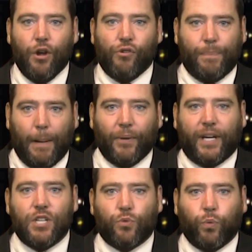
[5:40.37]

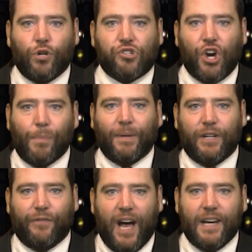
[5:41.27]
Republicans were sharply
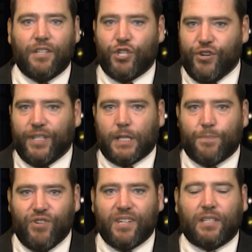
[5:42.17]
divided during the
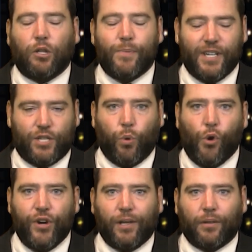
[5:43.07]
spring's
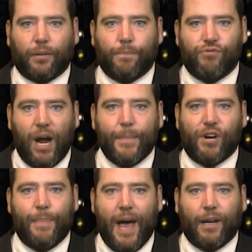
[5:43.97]
gubernatorial primary
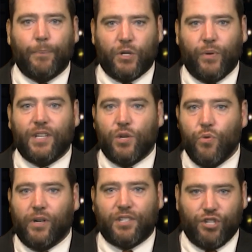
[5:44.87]
battle between two
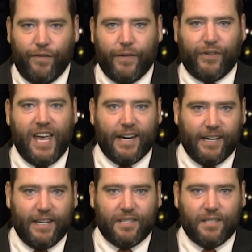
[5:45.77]
conservative
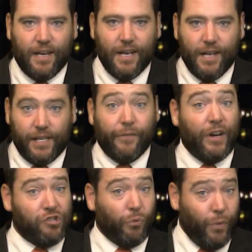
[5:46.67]
candidates, the
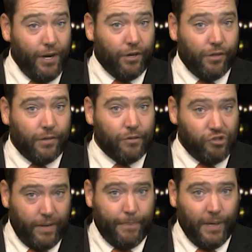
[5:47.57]
eventual winner,
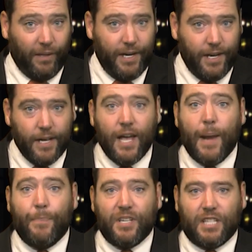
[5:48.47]
Jim Pillen,
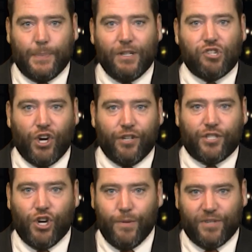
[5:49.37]
and businessman Charles
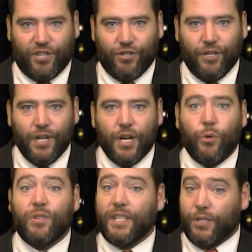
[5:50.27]
Herbster, who
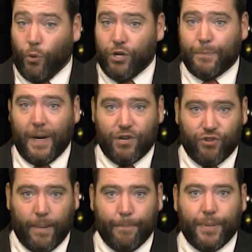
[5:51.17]
was endorsed by
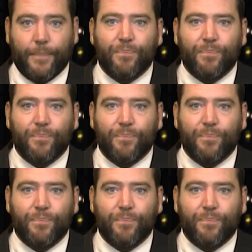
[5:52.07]
Trump.